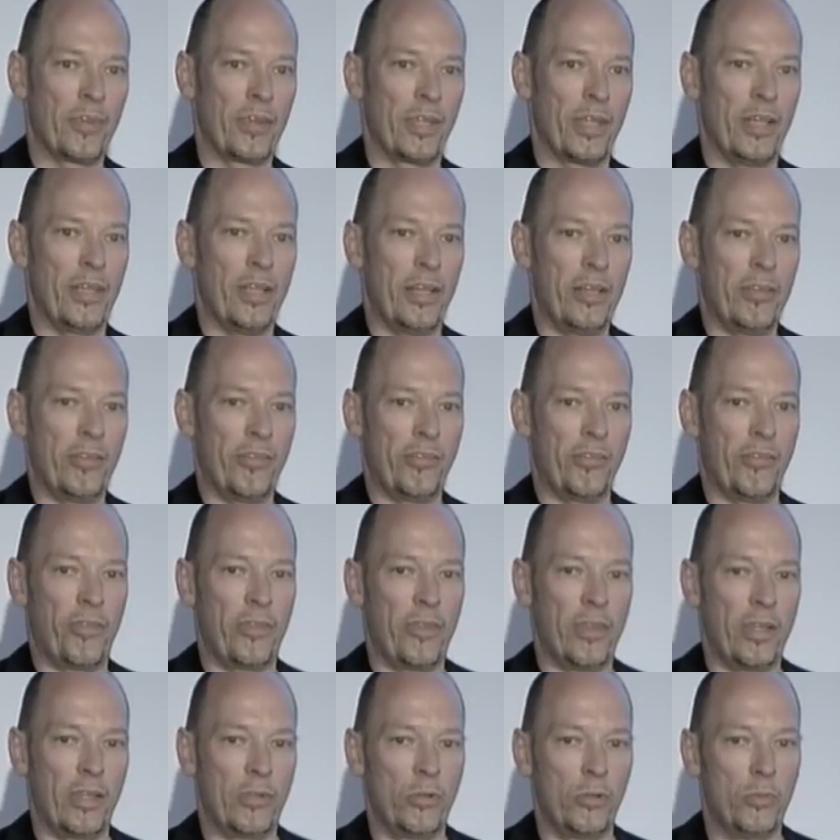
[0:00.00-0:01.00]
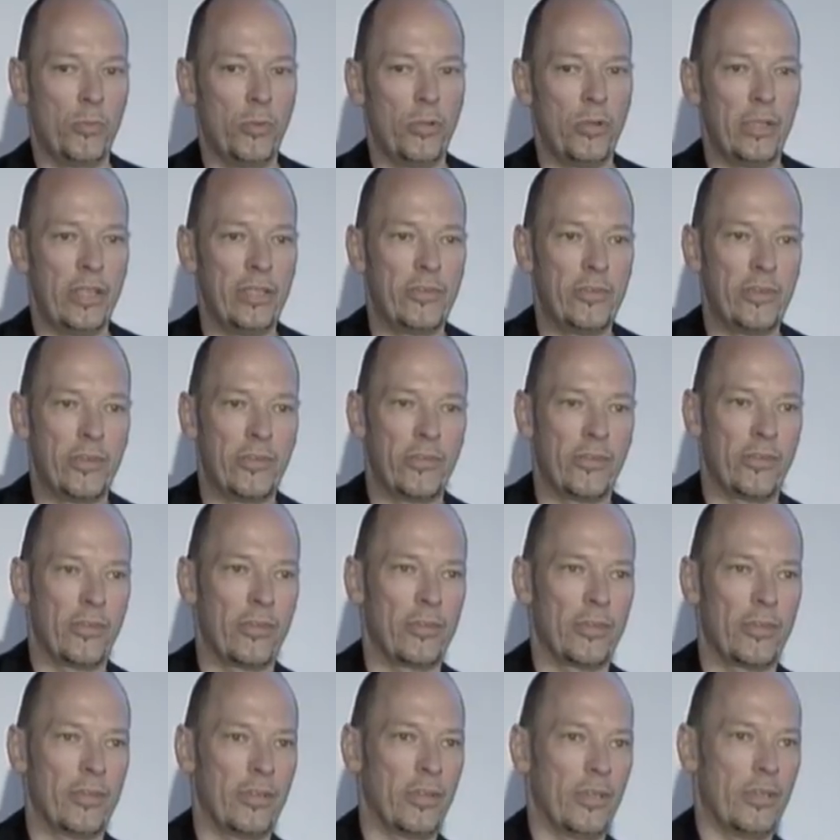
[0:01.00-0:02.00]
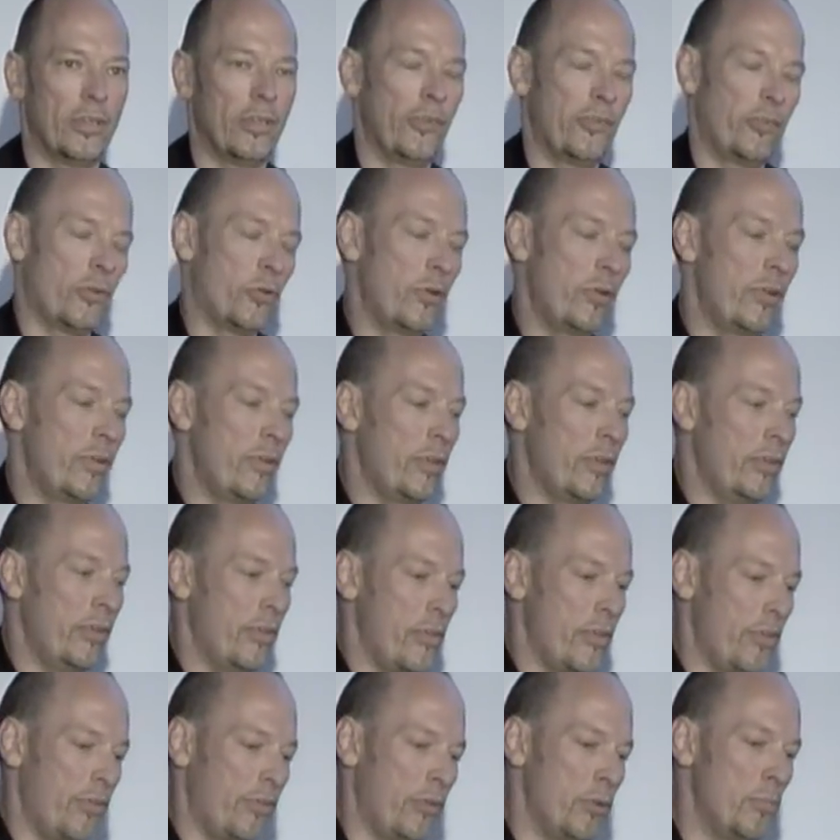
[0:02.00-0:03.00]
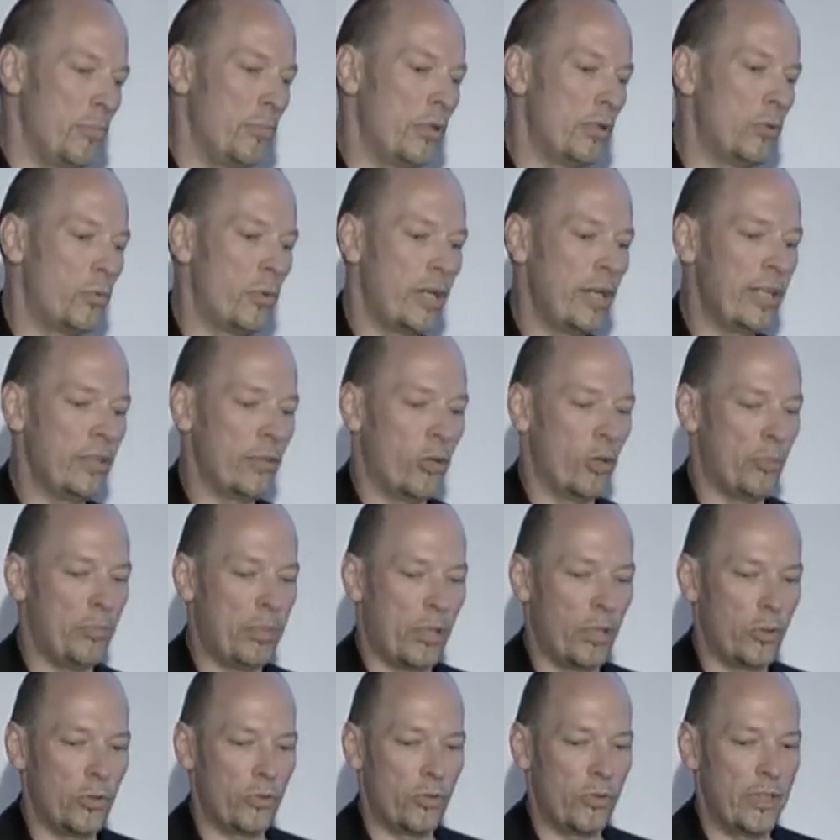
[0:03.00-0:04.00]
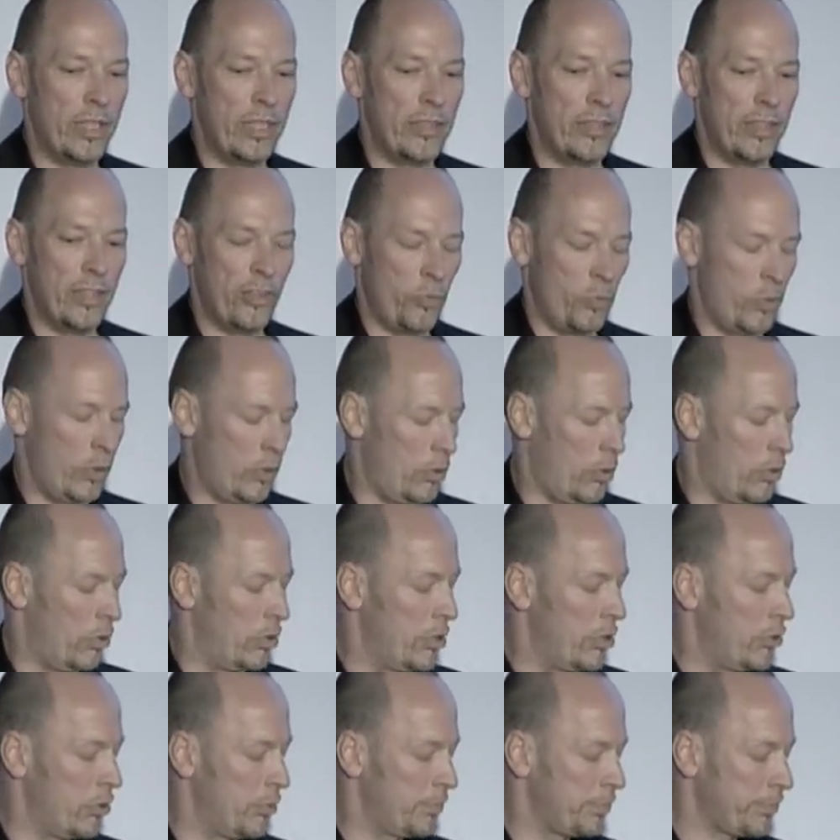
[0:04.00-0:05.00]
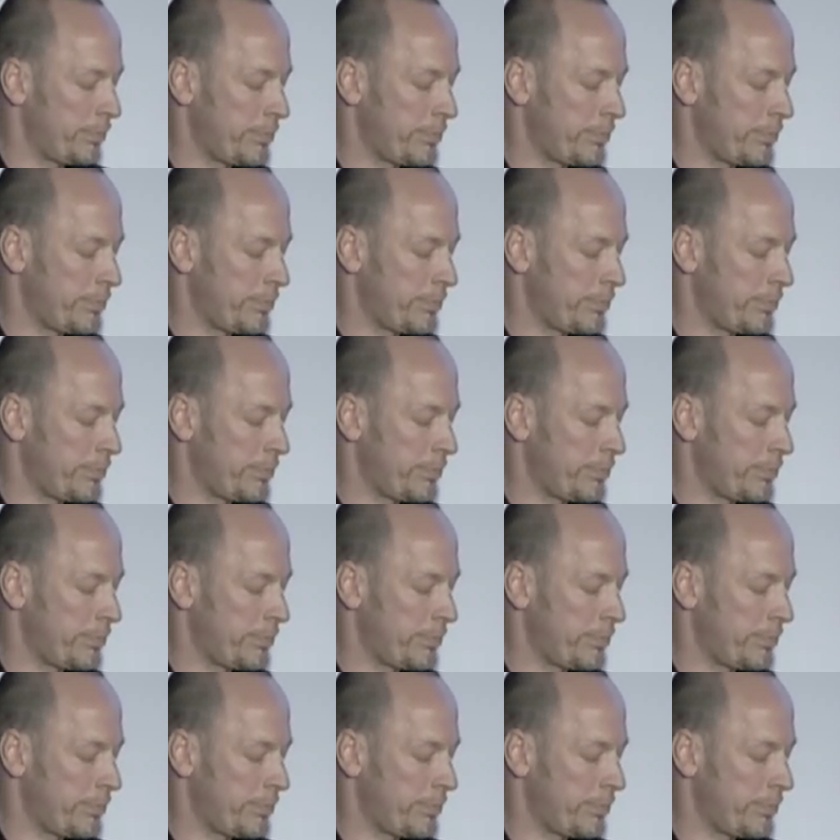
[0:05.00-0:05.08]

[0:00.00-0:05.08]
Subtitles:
And hence the accumulated, the symbol rate or baud rate, as we call it,